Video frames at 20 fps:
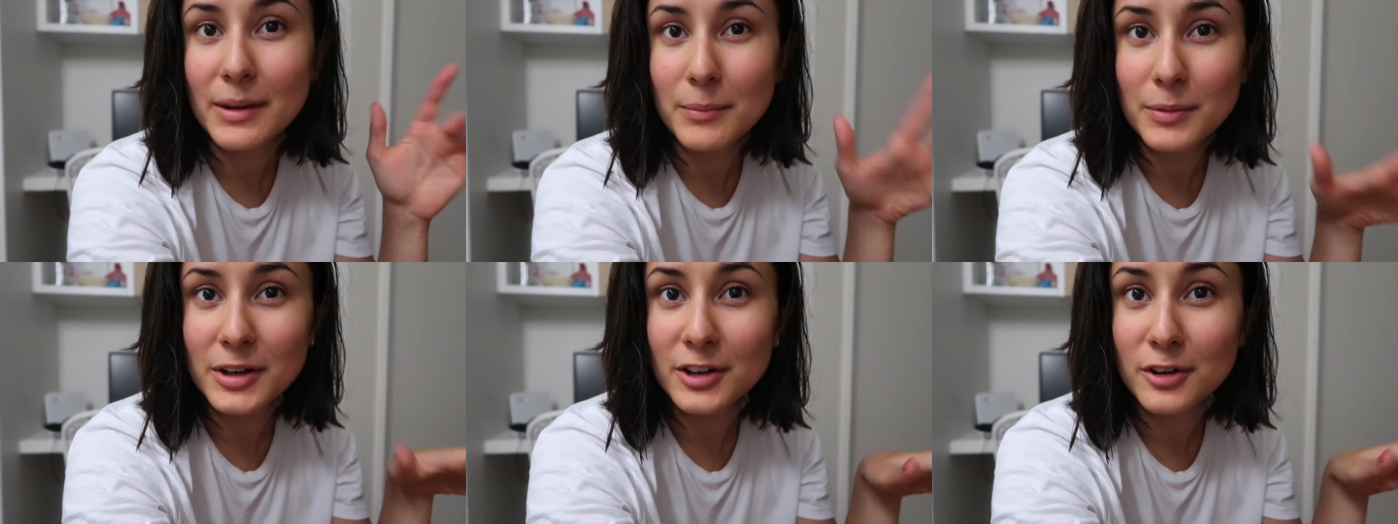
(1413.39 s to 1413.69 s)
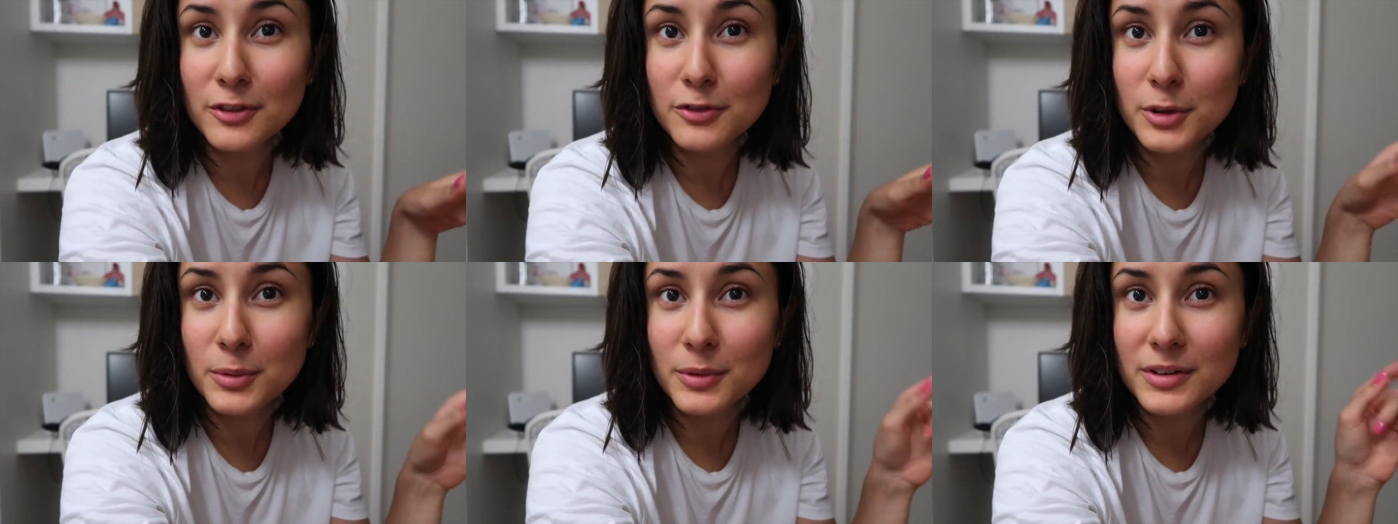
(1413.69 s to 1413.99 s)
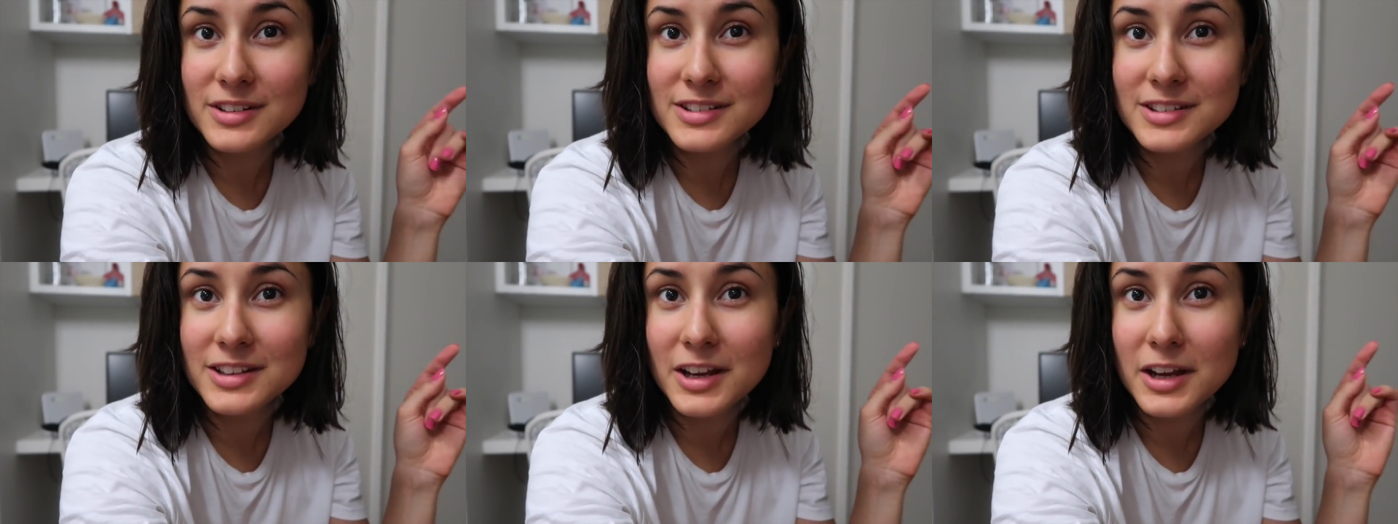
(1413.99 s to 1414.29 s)
Let me know if you
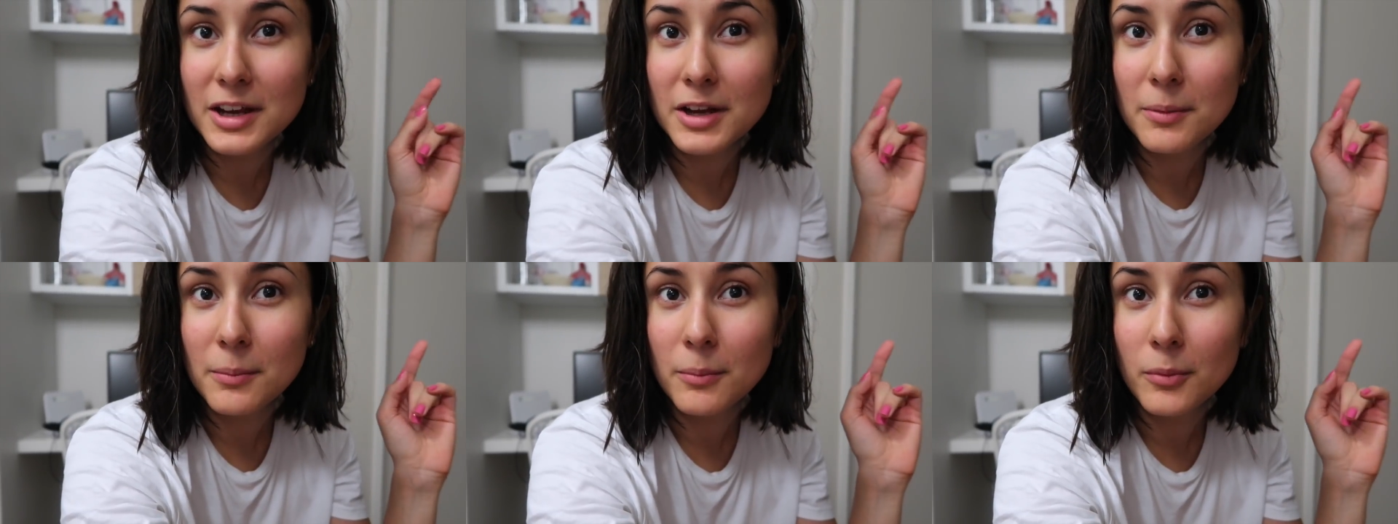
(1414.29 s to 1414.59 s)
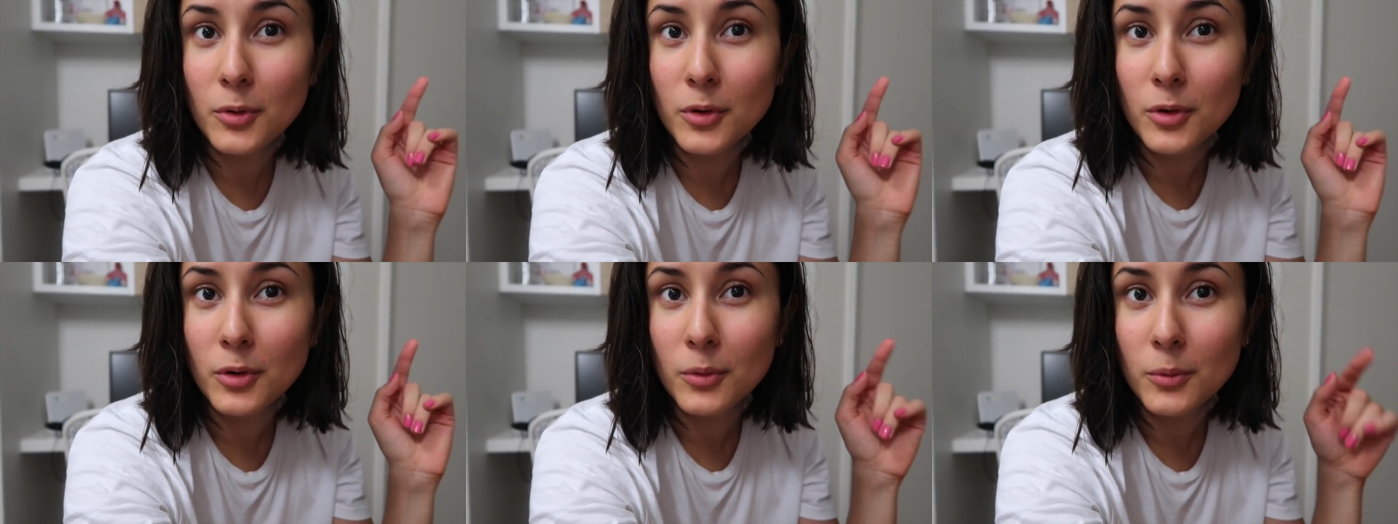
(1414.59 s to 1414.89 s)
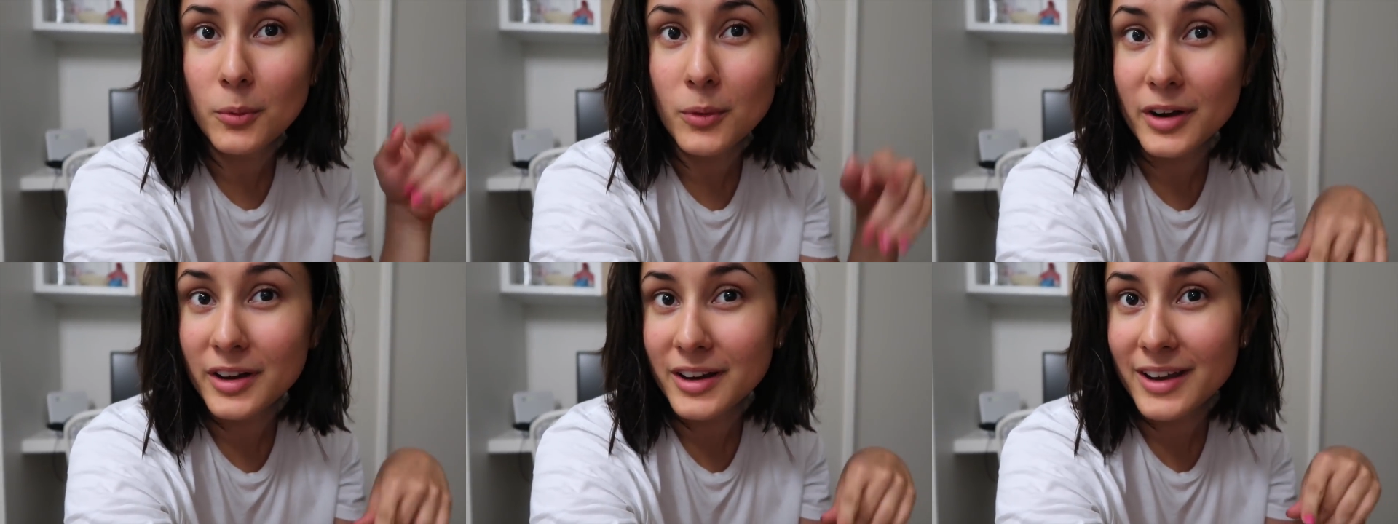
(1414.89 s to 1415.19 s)
want to see more
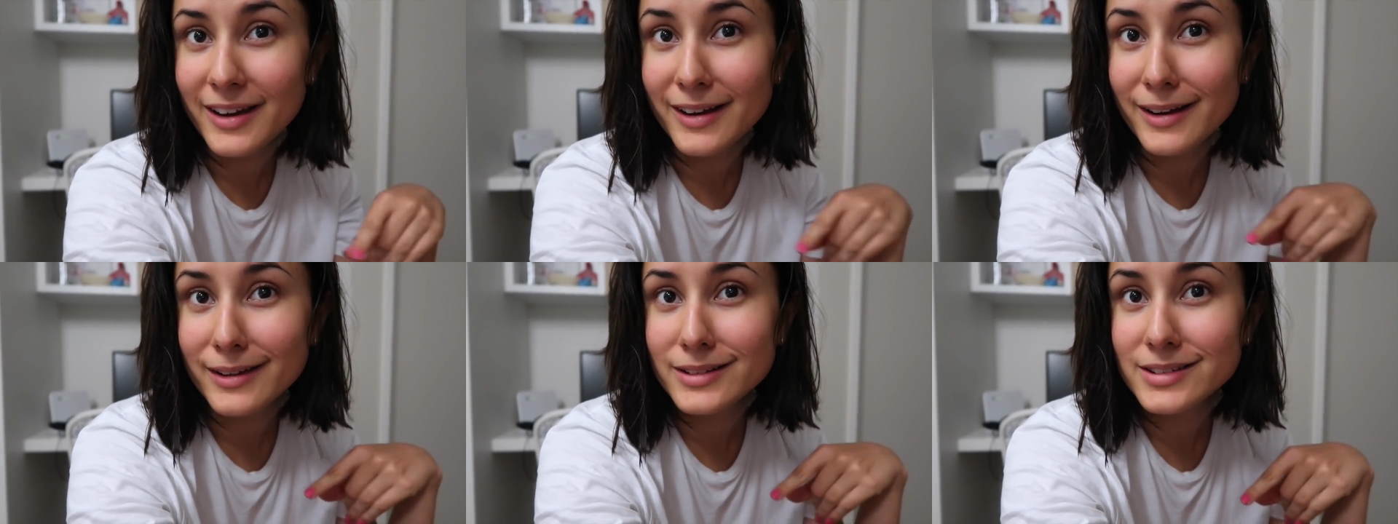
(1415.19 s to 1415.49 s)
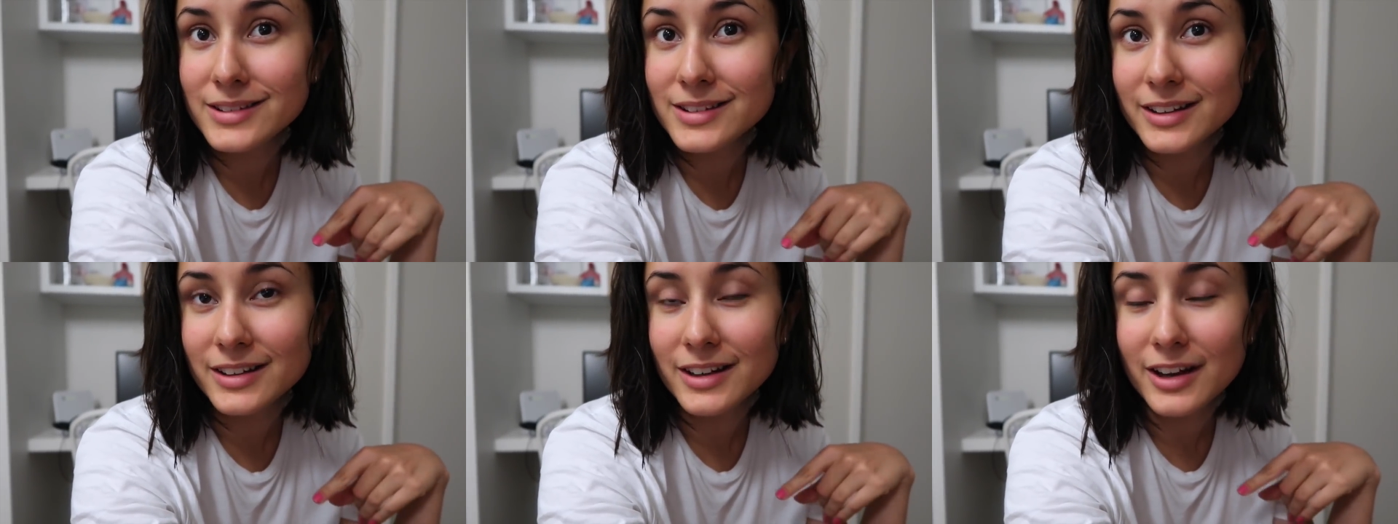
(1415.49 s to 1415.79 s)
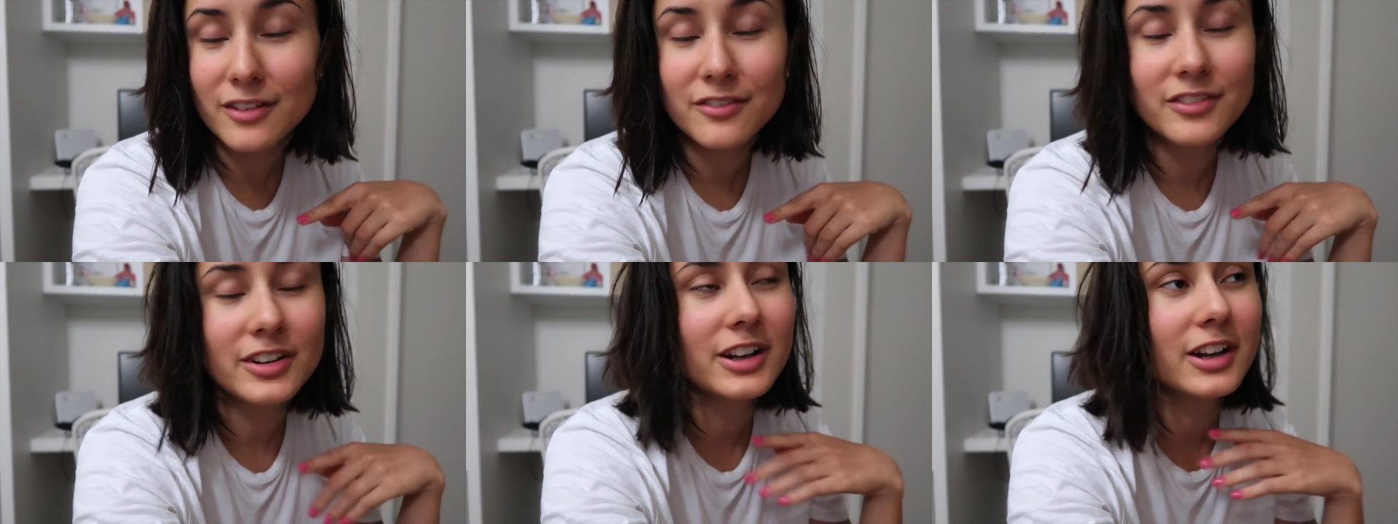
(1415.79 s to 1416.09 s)
workouts in
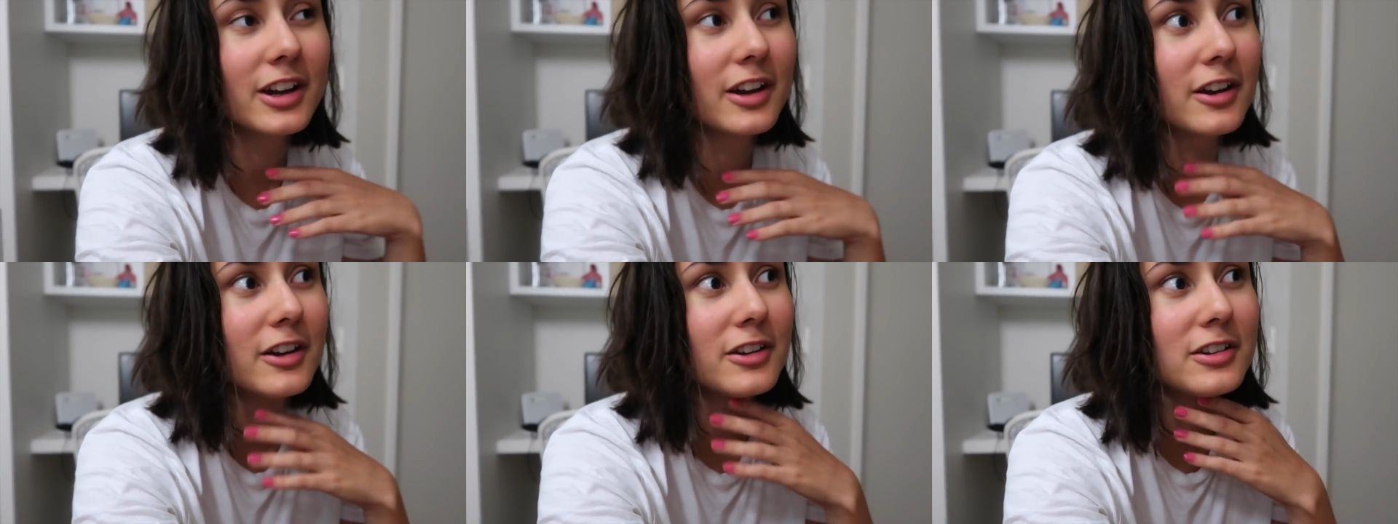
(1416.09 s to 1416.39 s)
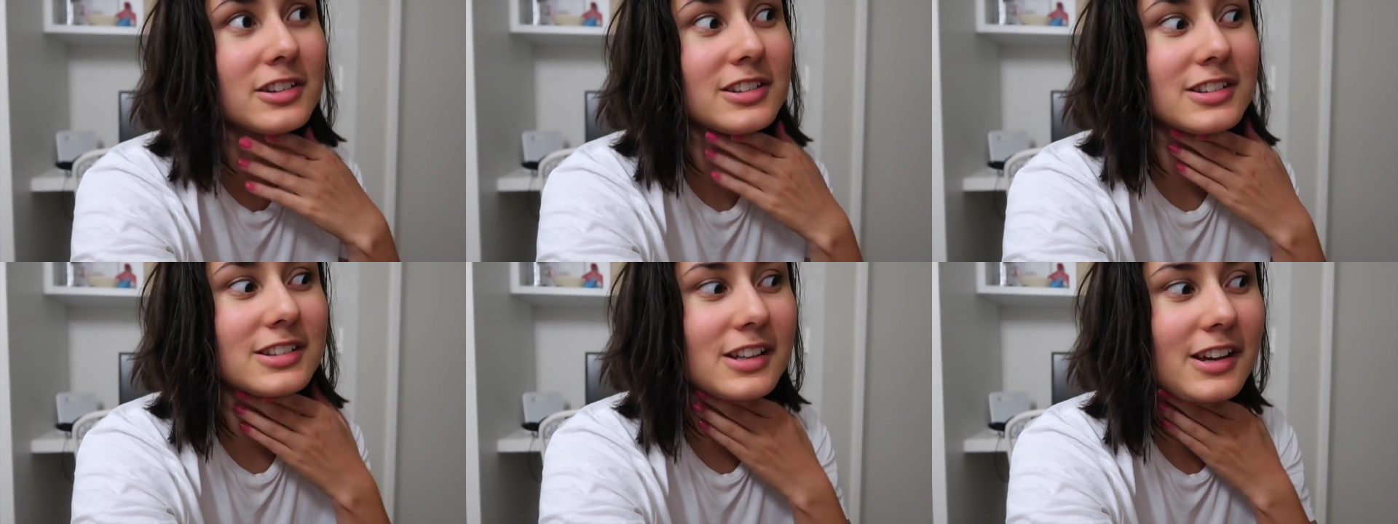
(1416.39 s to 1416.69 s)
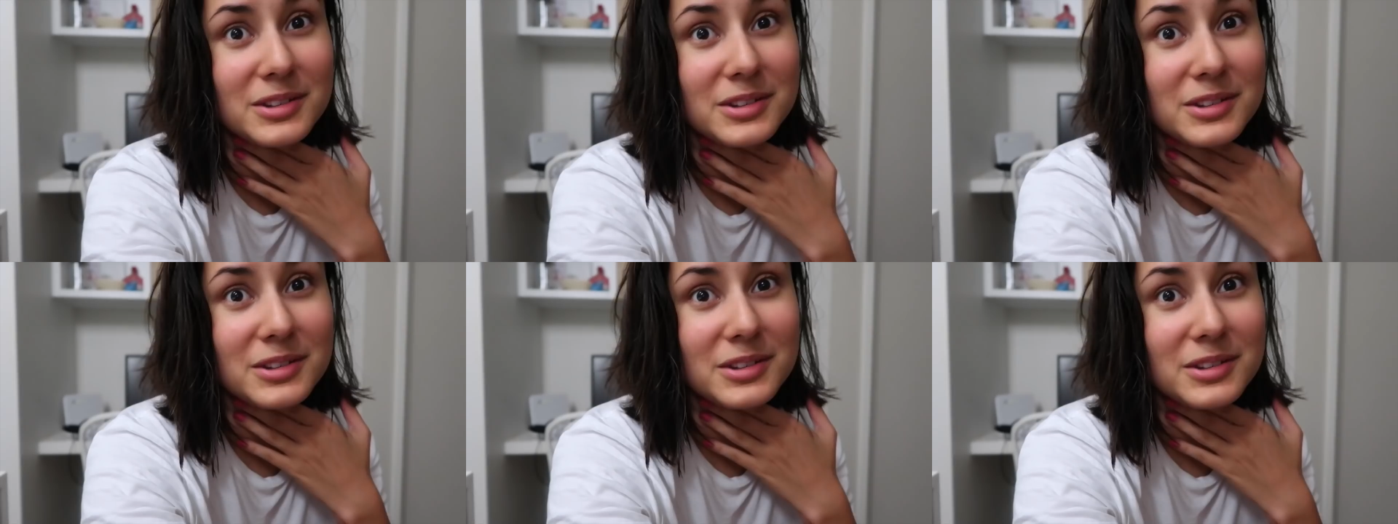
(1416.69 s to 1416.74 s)
our videos,